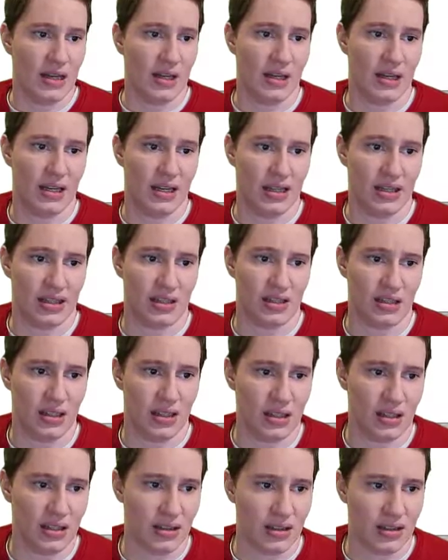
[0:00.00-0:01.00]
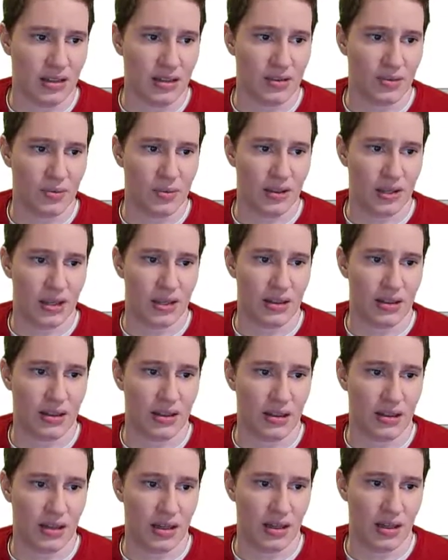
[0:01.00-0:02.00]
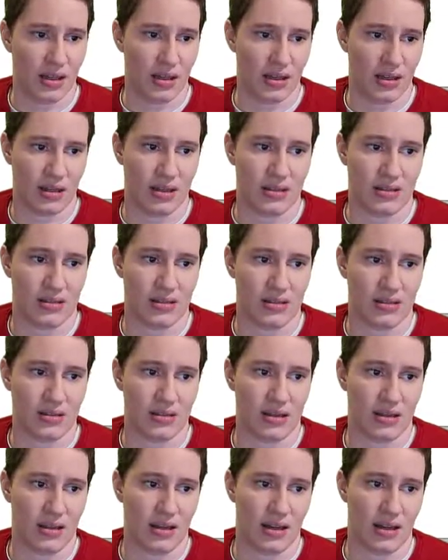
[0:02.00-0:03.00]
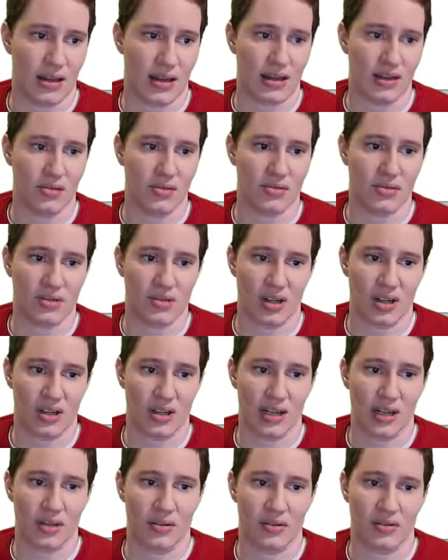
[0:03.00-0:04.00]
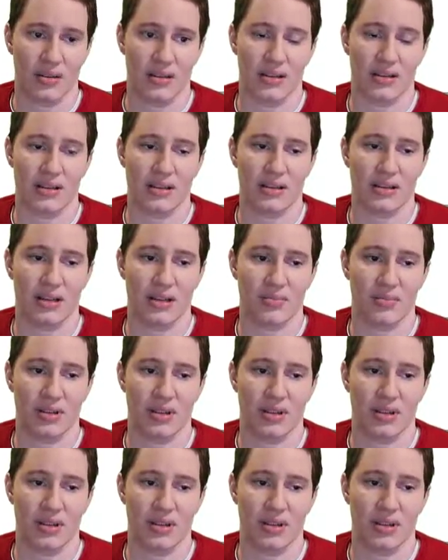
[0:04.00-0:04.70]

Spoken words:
And this one I think is angle, side, angle. And I think that